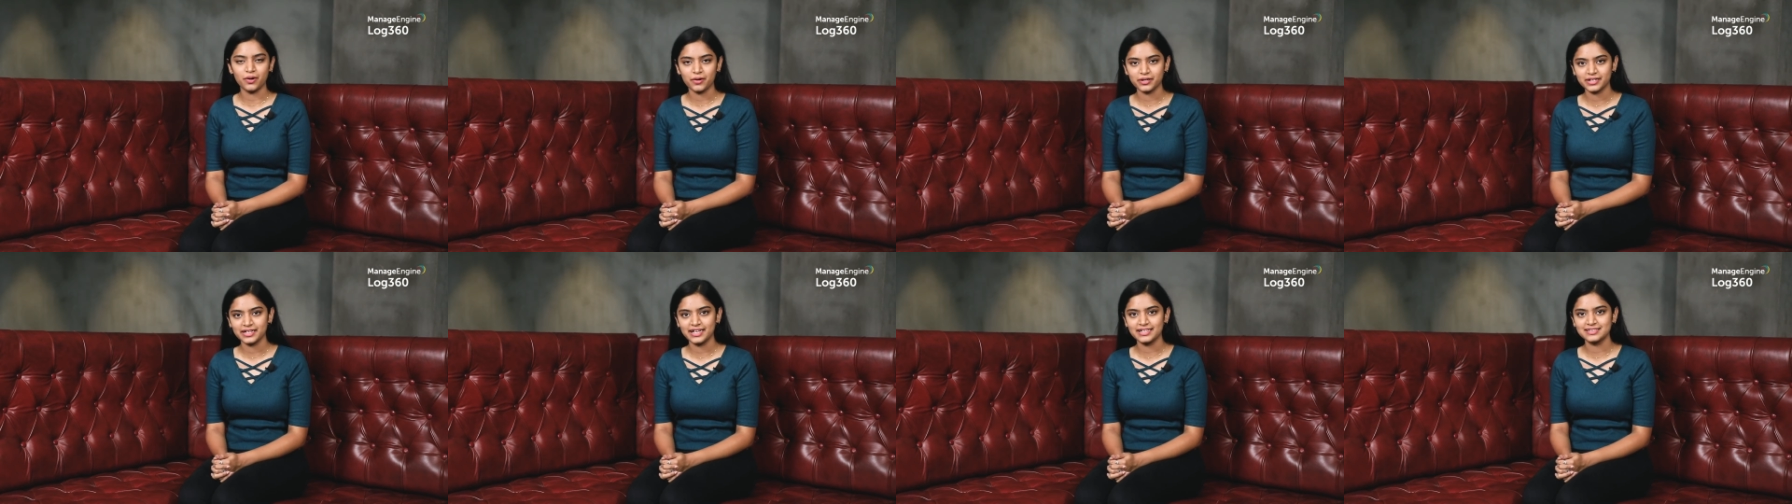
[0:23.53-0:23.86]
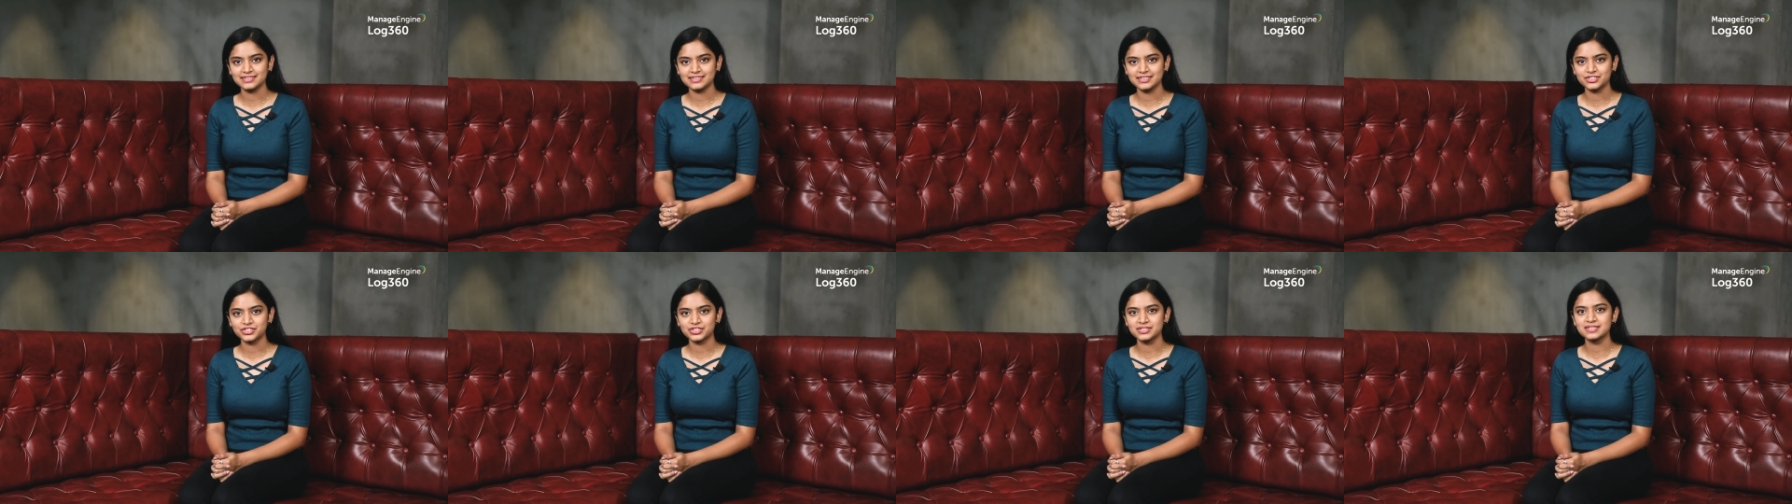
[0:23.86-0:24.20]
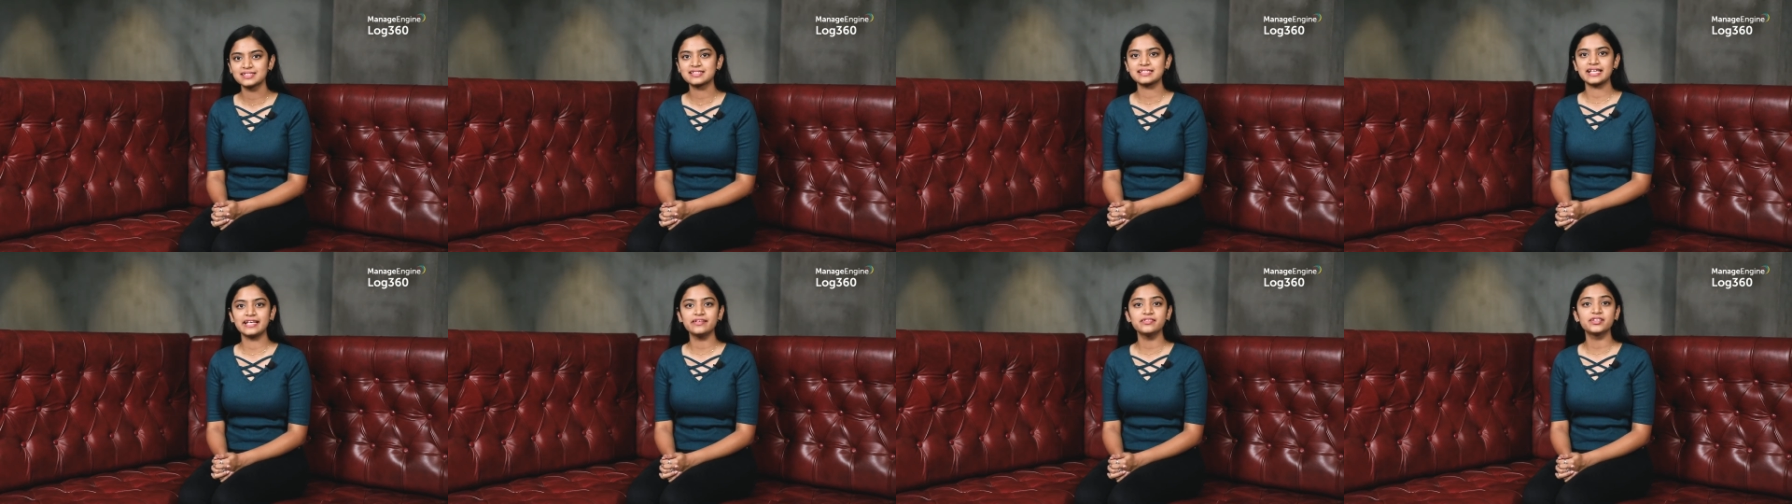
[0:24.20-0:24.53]

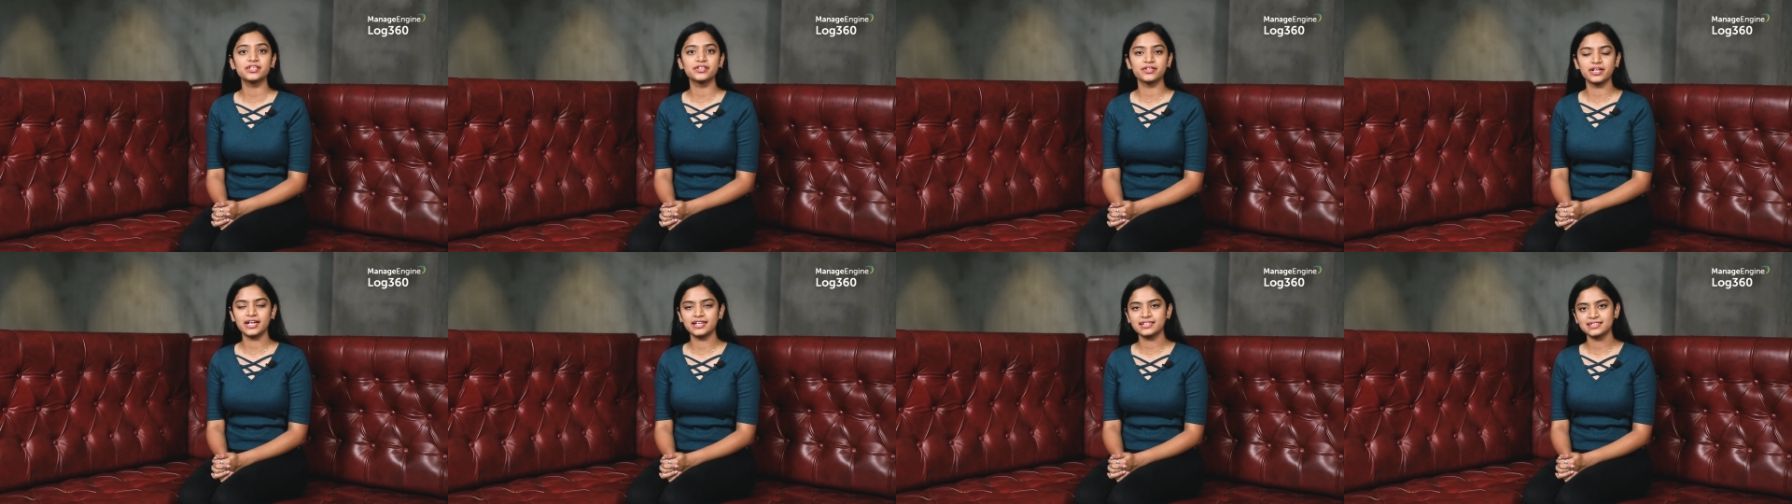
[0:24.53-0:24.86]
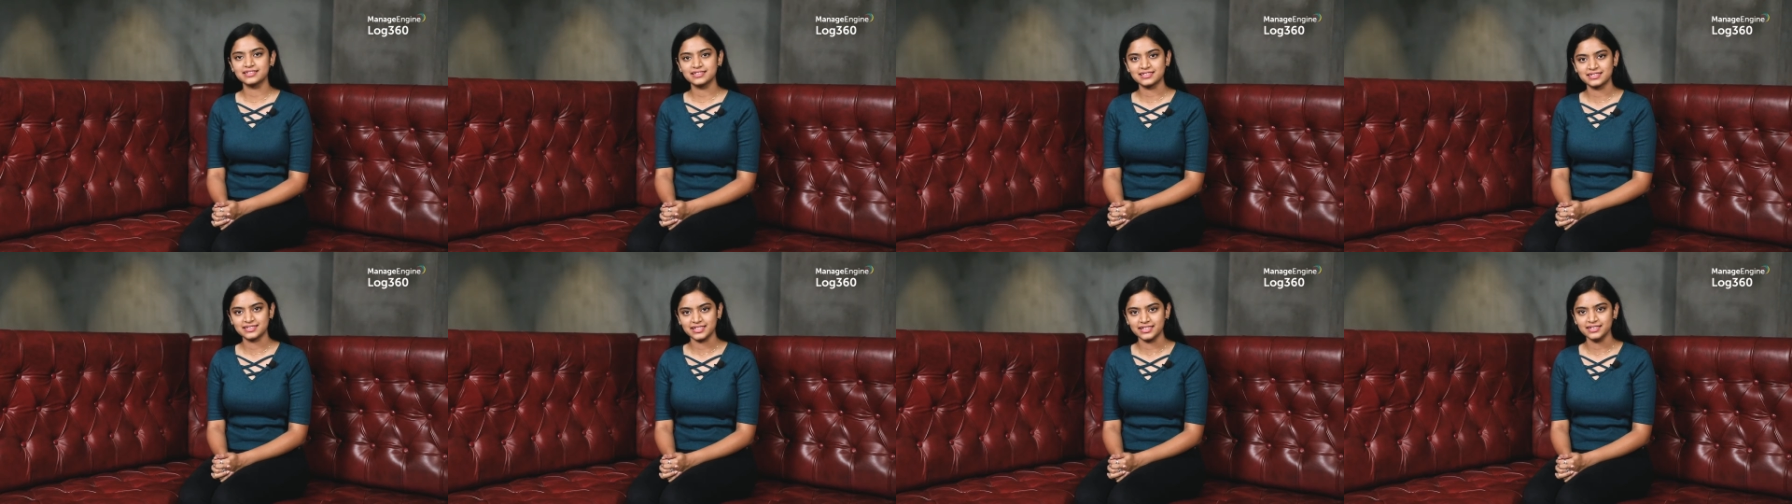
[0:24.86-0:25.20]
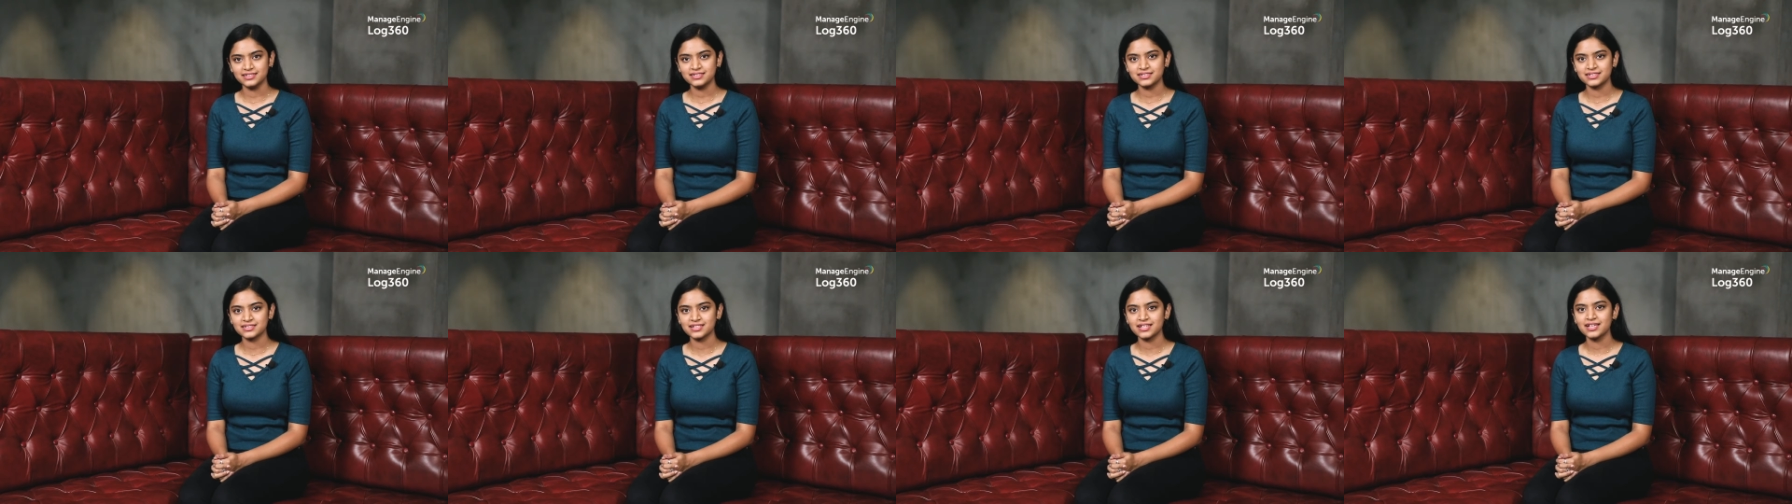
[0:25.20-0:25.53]
organizations in the United
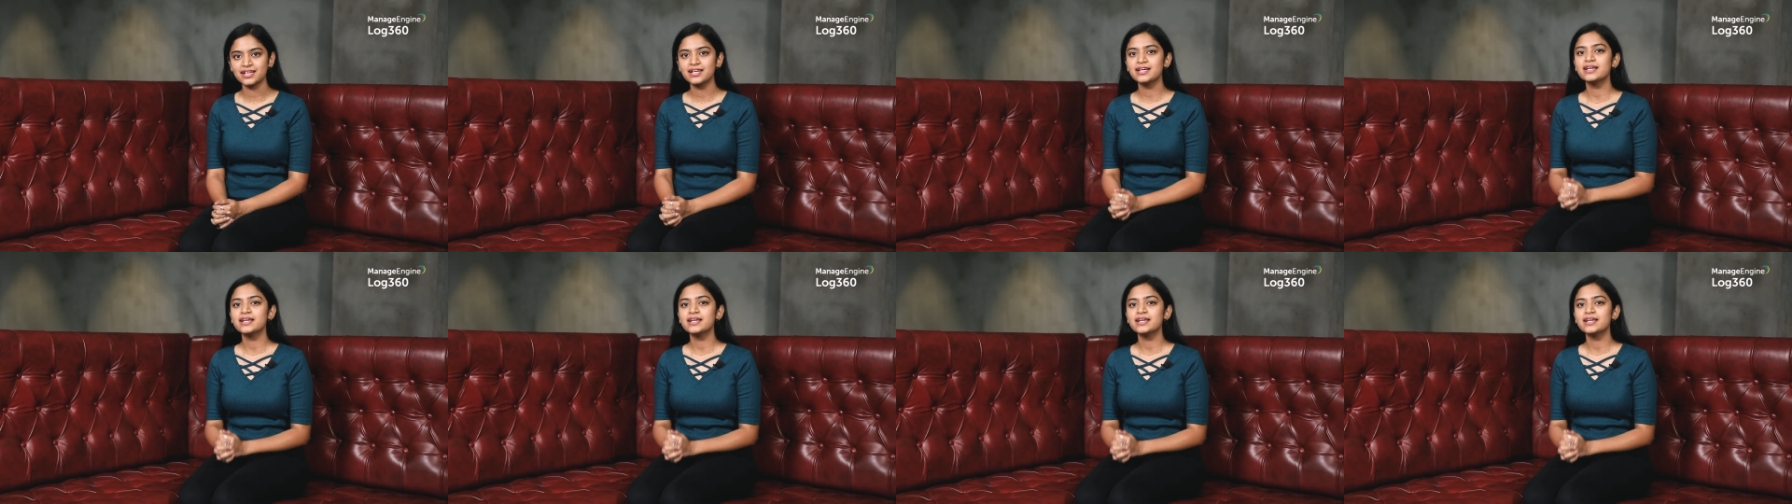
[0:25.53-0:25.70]
States,